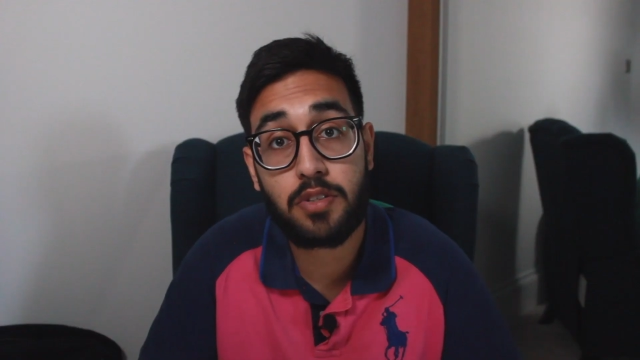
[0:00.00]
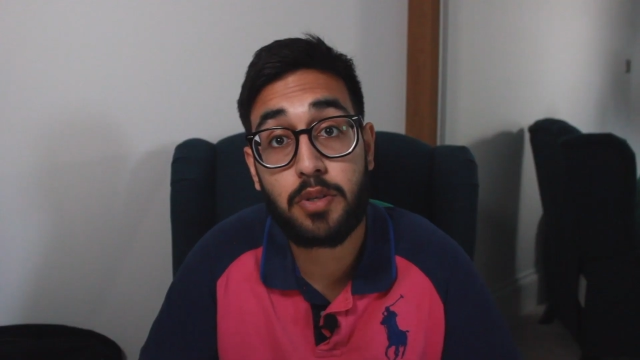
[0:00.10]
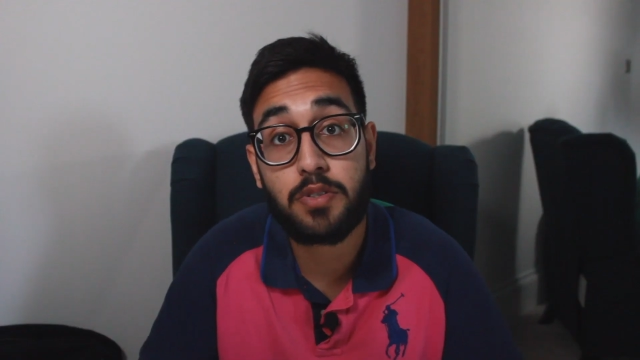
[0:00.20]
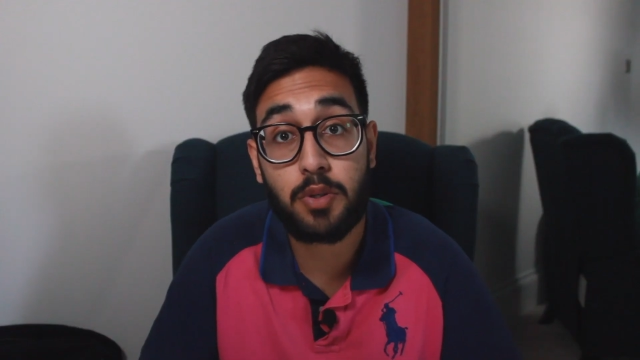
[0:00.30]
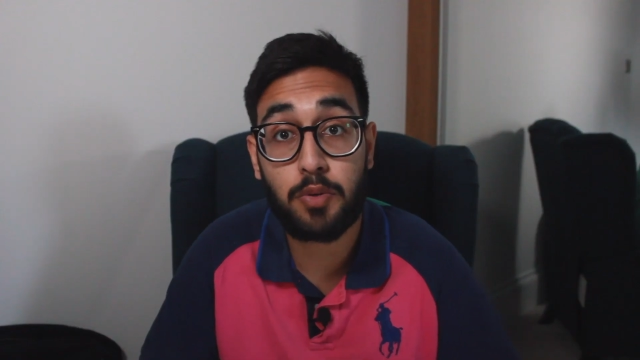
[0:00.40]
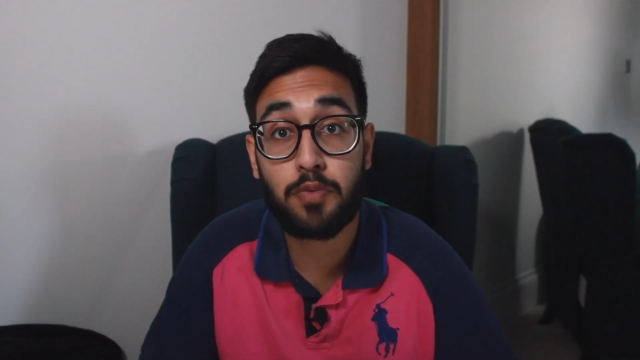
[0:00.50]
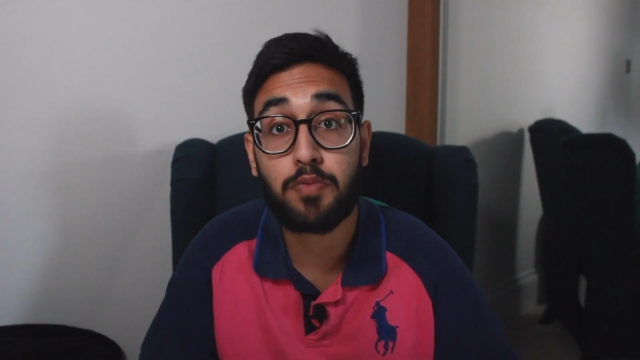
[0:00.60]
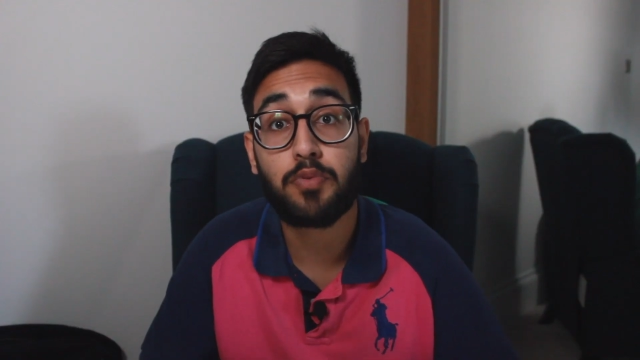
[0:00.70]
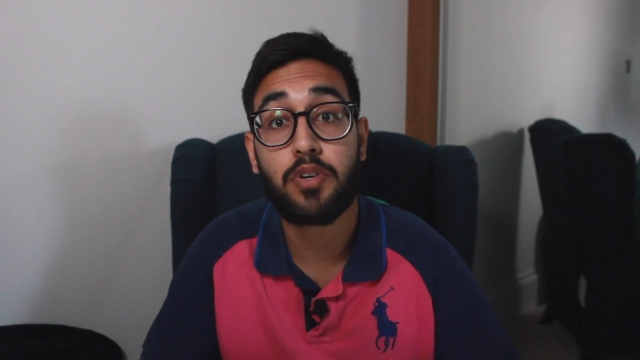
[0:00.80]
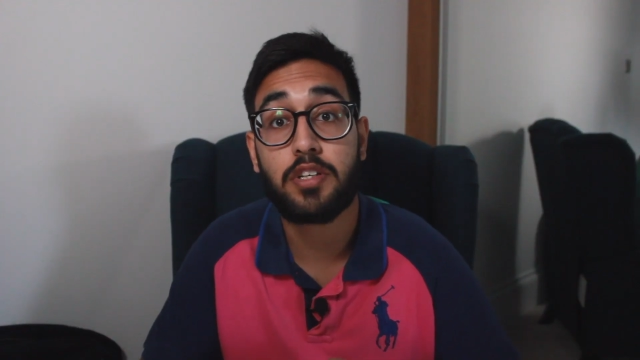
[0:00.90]
2 is known
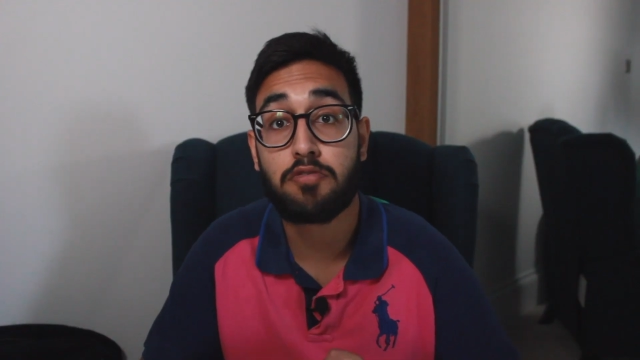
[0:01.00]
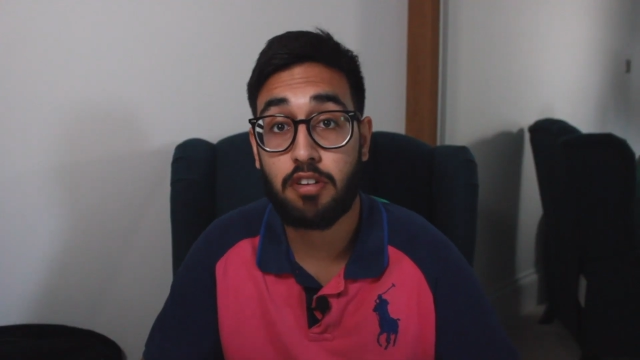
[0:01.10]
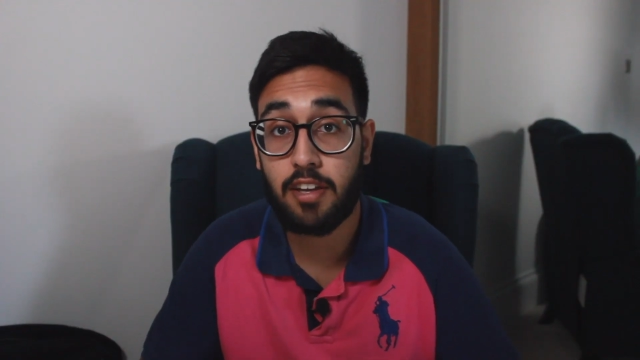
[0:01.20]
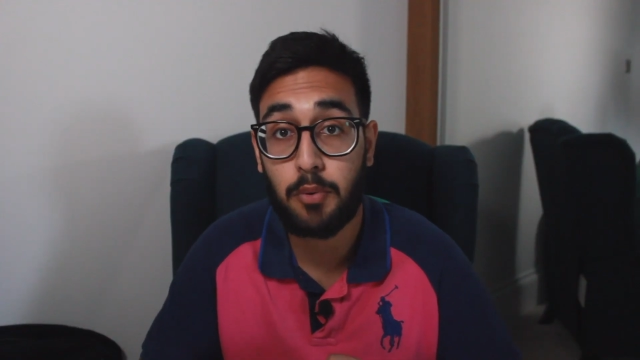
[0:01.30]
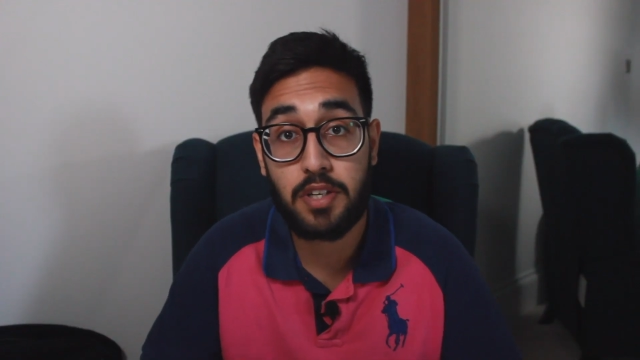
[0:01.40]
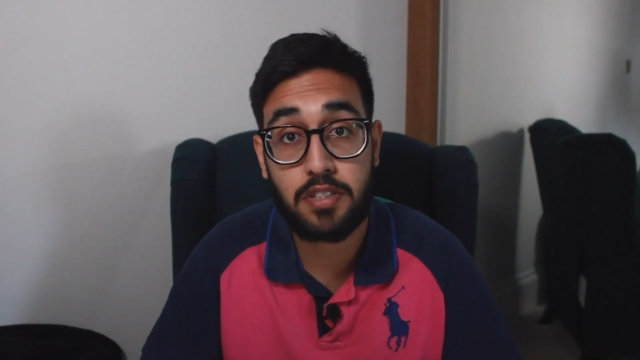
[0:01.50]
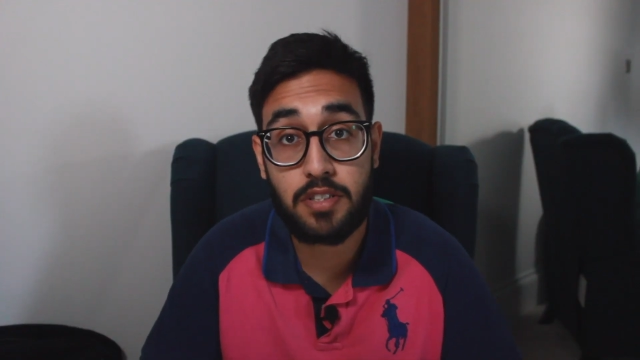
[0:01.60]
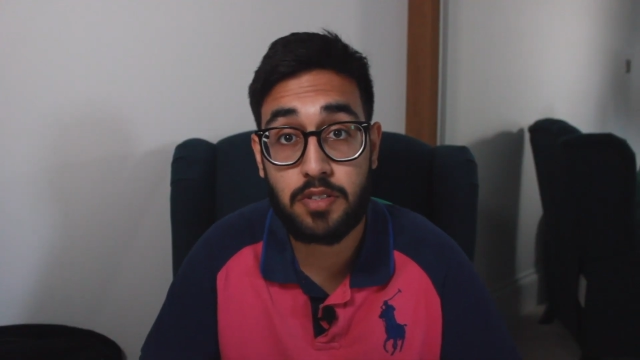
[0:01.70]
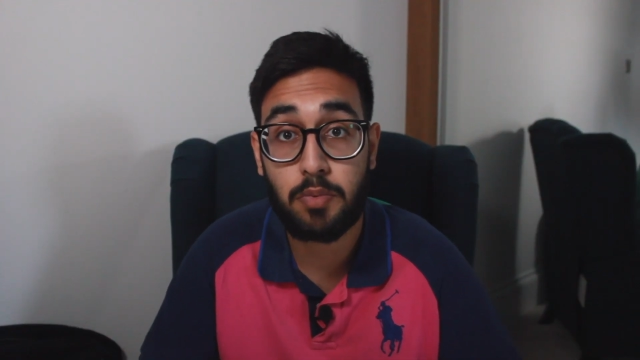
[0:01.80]
for its tricky questions,